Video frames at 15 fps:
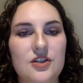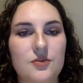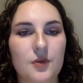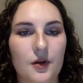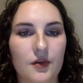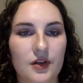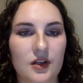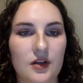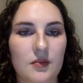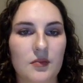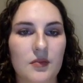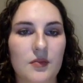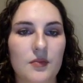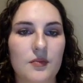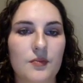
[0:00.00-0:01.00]

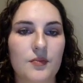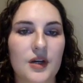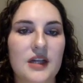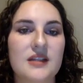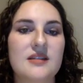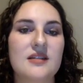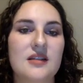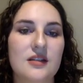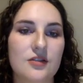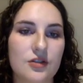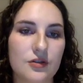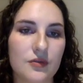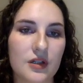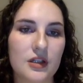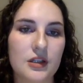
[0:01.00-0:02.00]
japonicum but
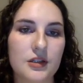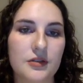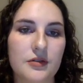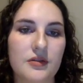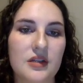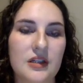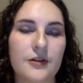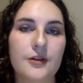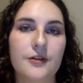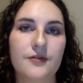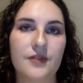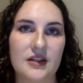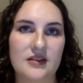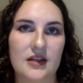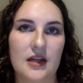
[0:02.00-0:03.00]
do include the
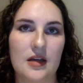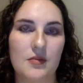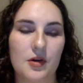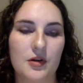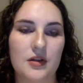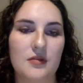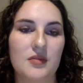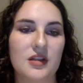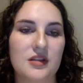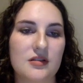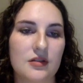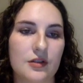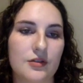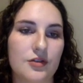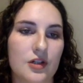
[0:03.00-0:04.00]
glufosinate ammonium in the
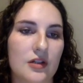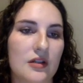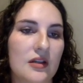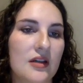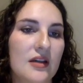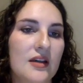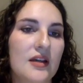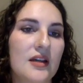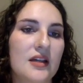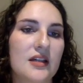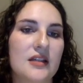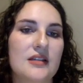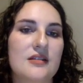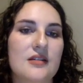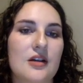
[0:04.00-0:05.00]
solution.
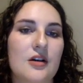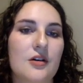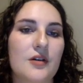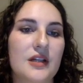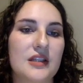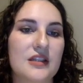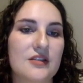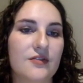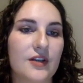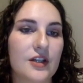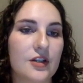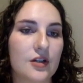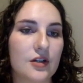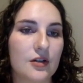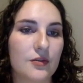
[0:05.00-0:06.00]
And so in this
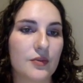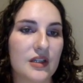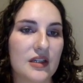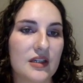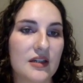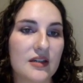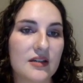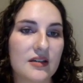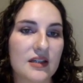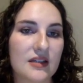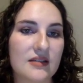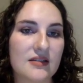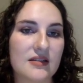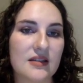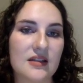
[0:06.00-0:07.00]
figure, we can
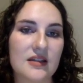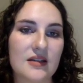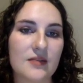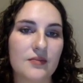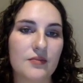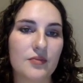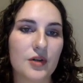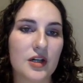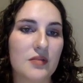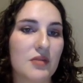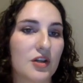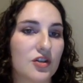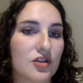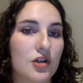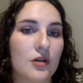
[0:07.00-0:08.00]
see pretty
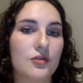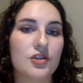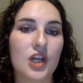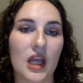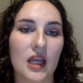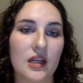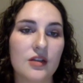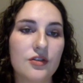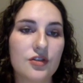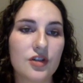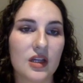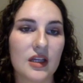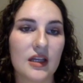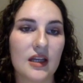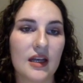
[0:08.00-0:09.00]
much no change
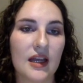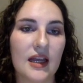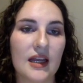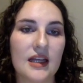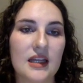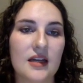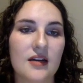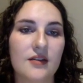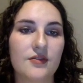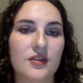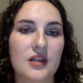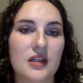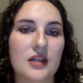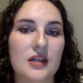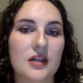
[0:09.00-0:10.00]
in any of
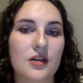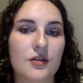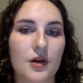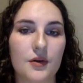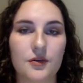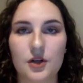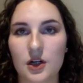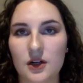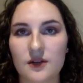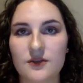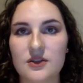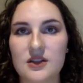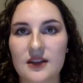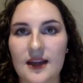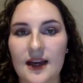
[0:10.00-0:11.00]
the growth
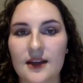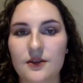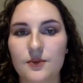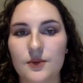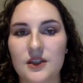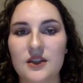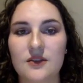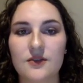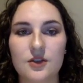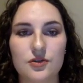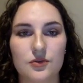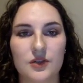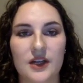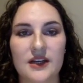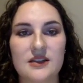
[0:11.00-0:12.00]
curves that we
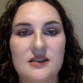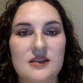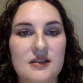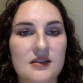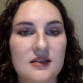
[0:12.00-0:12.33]
visualized.